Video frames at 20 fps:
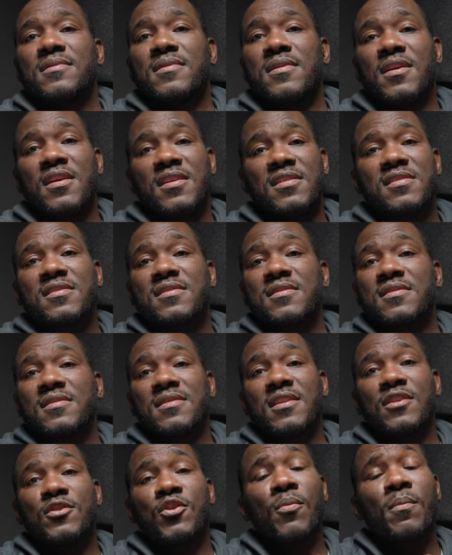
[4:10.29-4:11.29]
is
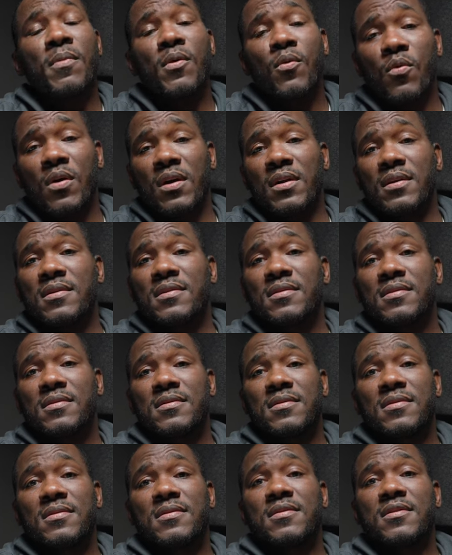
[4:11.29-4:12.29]
the number one.
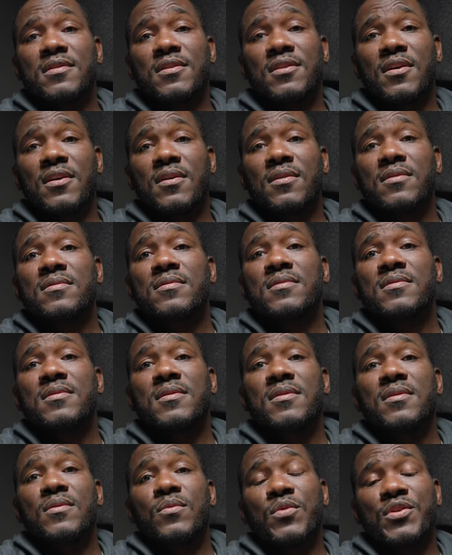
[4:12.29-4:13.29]
You know,
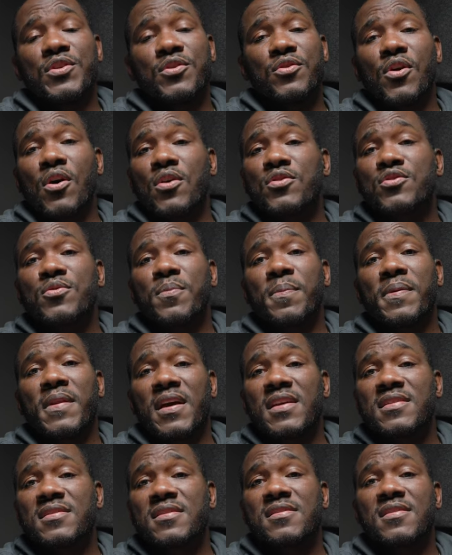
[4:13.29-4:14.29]
when you go to
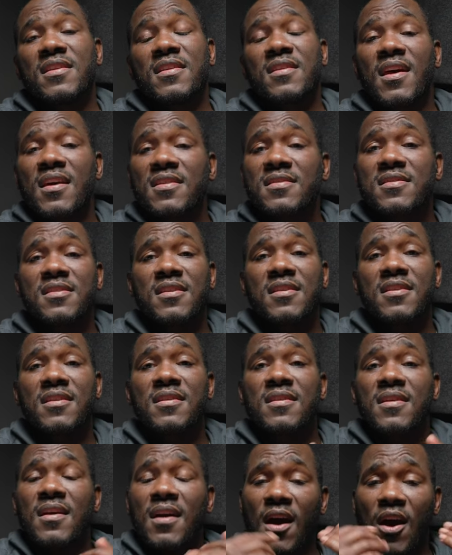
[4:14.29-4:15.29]
places and they
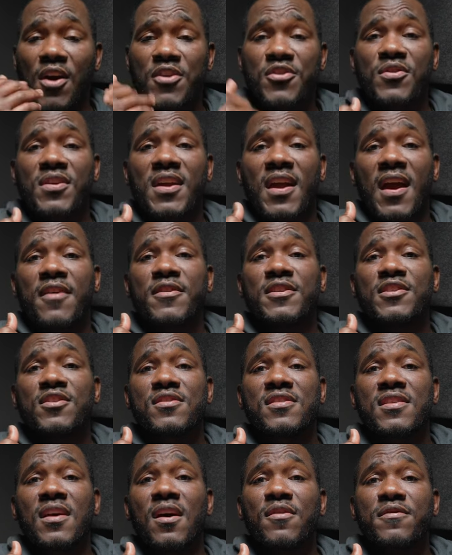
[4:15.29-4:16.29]
see how you carry
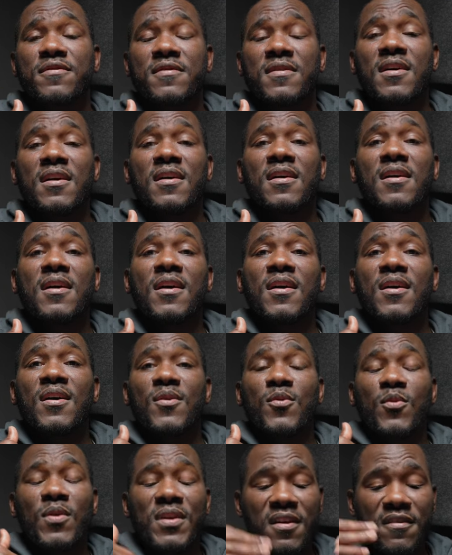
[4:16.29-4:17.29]
yourself,
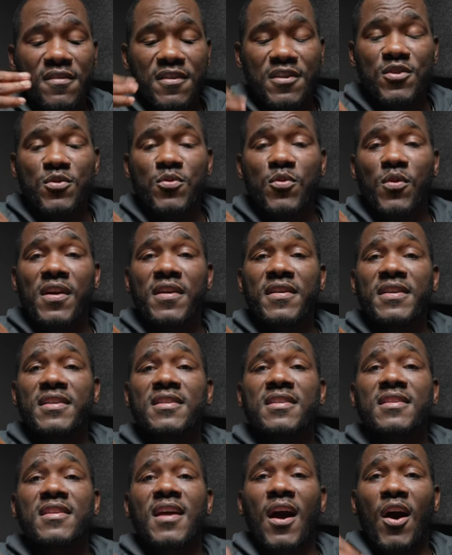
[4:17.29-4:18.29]
whatever you're
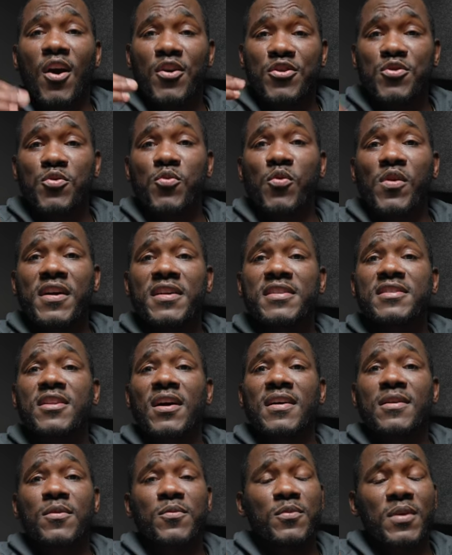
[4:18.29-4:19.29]
wearing, how you wear
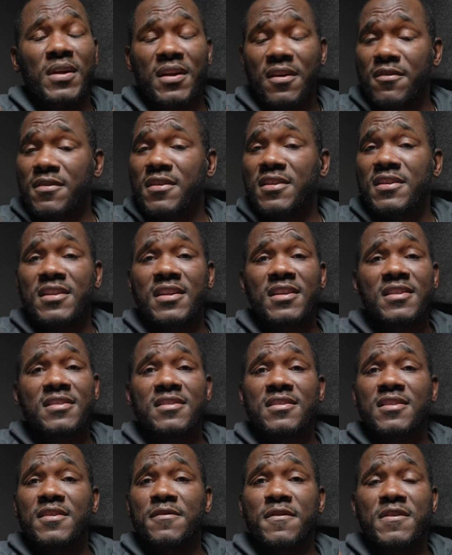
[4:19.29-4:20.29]
that, whatever it
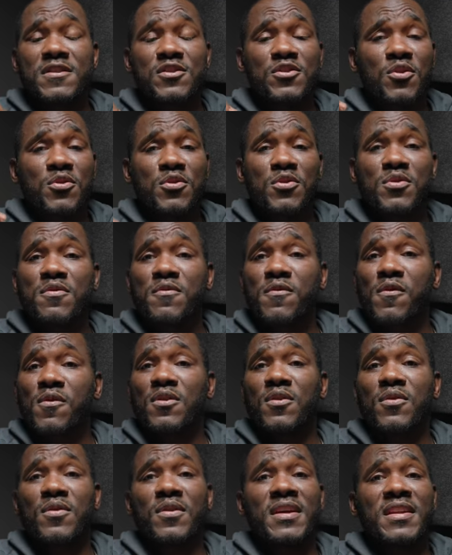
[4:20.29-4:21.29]
is, if it's your
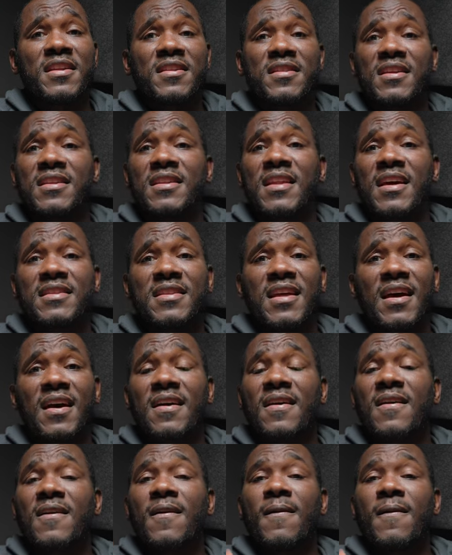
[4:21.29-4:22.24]
uniform or anything like that,